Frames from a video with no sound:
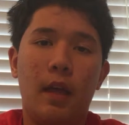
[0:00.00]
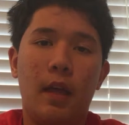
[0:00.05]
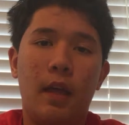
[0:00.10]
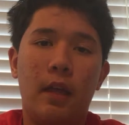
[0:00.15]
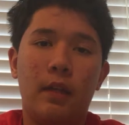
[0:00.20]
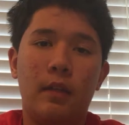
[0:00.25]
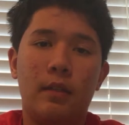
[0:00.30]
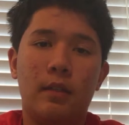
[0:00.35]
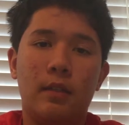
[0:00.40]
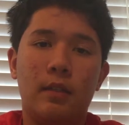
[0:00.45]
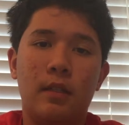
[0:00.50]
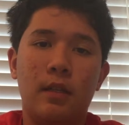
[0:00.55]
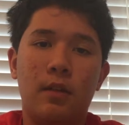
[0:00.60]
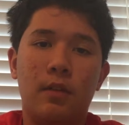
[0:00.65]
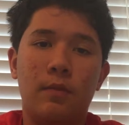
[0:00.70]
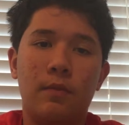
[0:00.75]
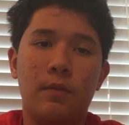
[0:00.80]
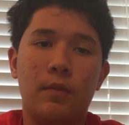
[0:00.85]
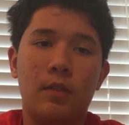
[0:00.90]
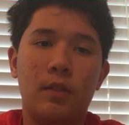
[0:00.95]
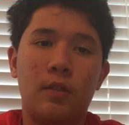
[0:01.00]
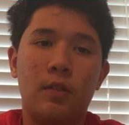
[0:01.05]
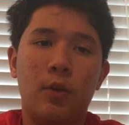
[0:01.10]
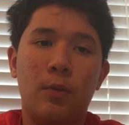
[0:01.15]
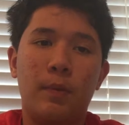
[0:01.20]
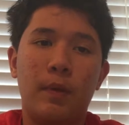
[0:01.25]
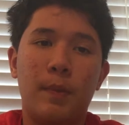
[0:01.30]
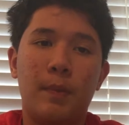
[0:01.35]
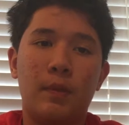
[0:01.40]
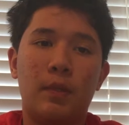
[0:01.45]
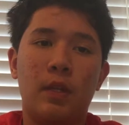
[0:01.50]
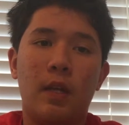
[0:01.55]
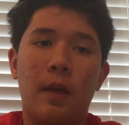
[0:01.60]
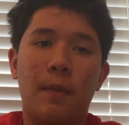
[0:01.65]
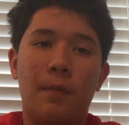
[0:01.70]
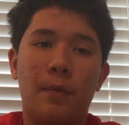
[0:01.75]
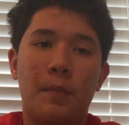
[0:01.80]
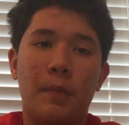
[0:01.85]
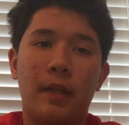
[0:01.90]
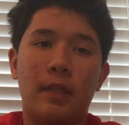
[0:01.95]
and still be able to
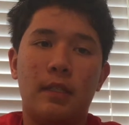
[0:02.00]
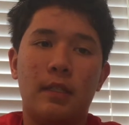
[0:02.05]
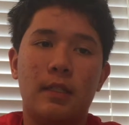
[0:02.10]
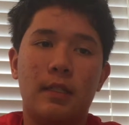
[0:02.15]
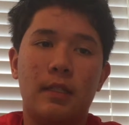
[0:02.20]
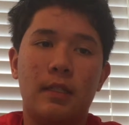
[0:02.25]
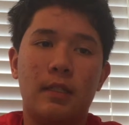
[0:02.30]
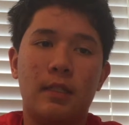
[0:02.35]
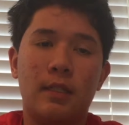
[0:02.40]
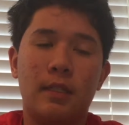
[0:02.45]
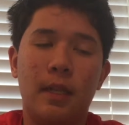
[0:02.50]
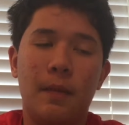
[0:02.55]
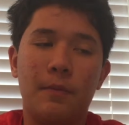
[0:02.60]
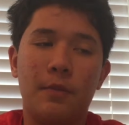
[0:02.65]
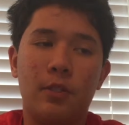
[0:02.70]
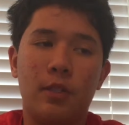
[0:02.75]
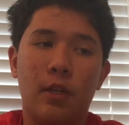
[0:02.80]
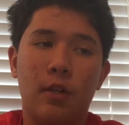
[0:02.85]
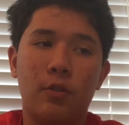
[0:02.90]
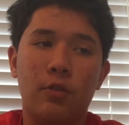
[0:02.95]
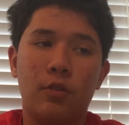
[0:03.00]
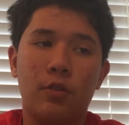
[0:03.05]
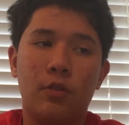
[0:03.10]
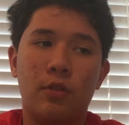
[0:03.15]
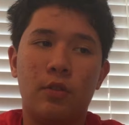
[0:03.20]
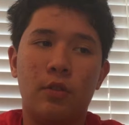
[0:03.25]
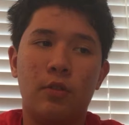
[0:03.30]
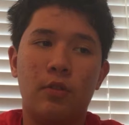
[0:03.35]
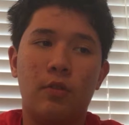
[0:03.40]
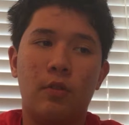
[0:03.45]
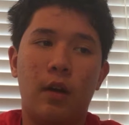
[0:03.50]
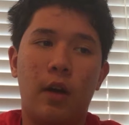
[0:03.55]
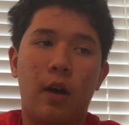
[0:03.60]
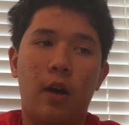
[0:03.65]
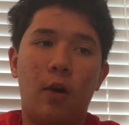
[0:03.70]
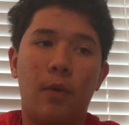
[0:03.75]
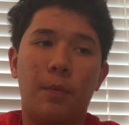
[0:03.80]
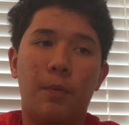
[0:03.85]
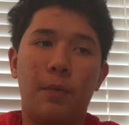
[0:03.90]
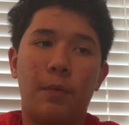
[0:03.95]
implement stem cells to
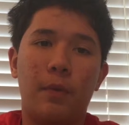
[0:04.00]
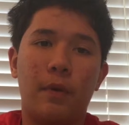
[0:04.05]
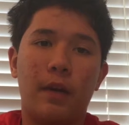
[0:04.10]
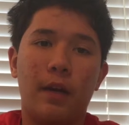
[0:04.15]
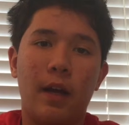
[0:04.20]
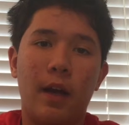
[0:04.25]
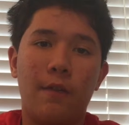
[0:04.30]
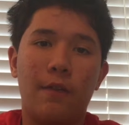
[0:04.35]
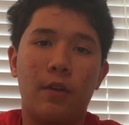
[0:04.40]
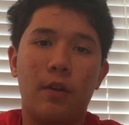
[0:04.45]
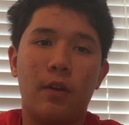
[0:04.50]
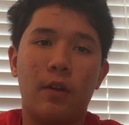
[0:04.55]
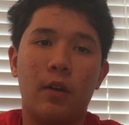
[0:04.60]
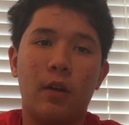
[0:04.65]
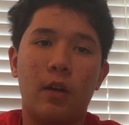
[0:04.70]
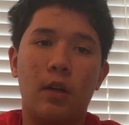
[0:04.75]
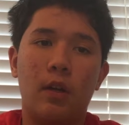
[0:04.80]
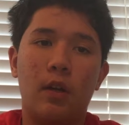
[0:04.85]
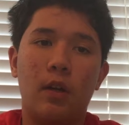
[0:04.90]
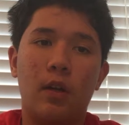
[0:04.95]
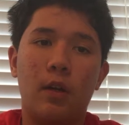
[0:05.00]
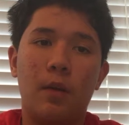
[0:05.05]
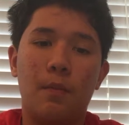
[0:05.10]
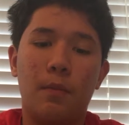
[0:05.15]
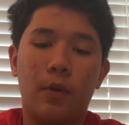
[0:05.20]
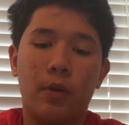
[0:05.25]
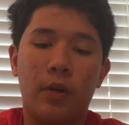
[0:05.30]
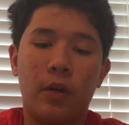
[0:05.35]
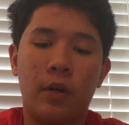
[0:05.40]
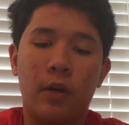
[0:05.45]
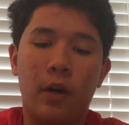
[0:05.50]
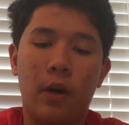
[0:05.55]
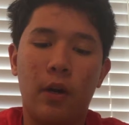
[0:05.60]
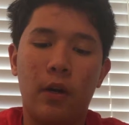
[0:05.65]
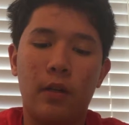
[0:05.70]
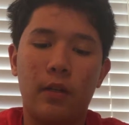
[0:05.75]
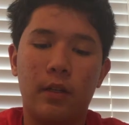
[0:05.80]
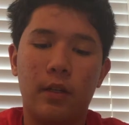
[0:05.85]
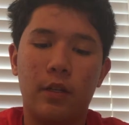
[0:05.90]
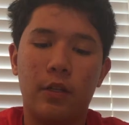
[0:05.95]
help recover broken
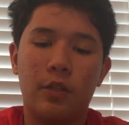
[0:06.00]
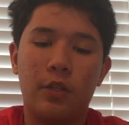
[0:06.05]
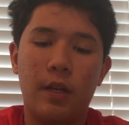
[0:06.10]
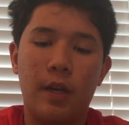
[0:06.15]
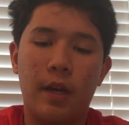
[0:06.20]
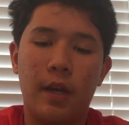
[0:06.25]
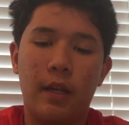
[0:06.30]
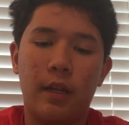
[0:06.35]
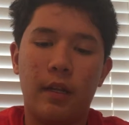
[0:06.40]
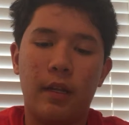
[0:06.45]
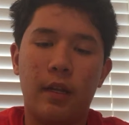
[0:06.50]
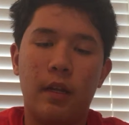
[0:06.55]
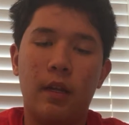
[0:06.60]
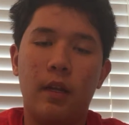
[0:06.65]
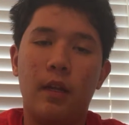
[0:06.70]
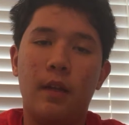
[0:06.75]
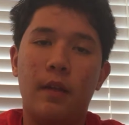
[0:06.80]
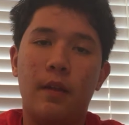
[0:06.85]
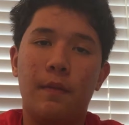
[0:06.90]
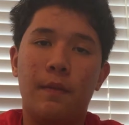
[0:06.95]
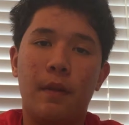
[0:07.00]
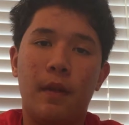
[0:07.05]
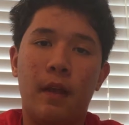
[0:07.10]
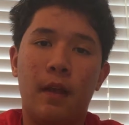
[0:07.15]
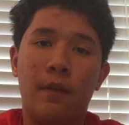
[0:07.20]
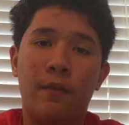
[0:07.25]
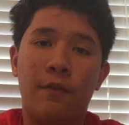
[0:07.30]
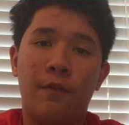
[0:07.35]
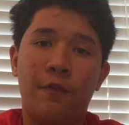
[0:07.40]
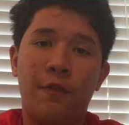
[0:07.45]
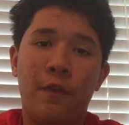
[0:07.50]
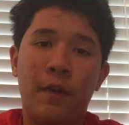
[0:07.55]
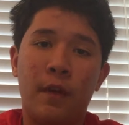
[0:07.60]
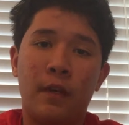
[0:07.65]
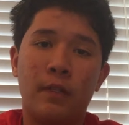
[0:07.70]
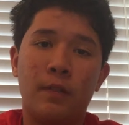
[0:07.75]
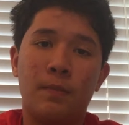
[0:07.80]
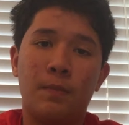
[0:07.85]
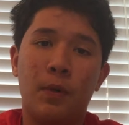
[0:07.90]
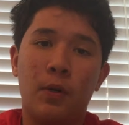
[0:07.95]
cartilage and
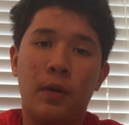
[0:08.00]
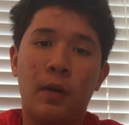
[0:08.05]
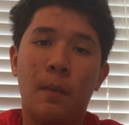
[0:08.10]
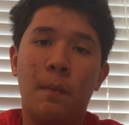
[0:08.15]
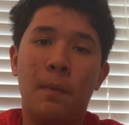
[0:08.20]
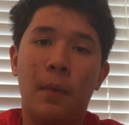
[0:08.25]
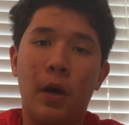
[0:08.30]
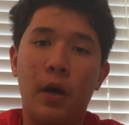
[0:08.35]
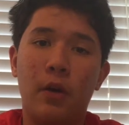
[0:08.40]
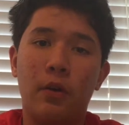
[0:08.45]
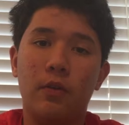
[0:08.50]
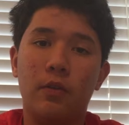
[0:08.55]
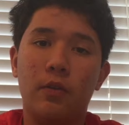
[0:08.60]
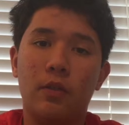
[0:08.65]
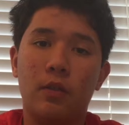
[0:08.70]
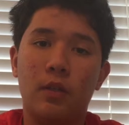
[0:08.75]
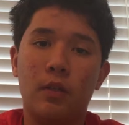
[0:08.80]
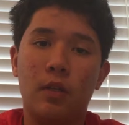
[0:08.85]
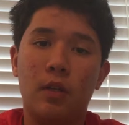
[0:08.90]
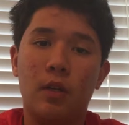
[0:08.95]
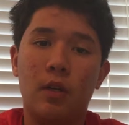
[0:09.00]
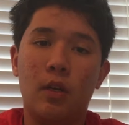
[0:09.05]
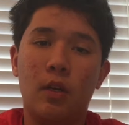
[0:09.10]
fix broken bones,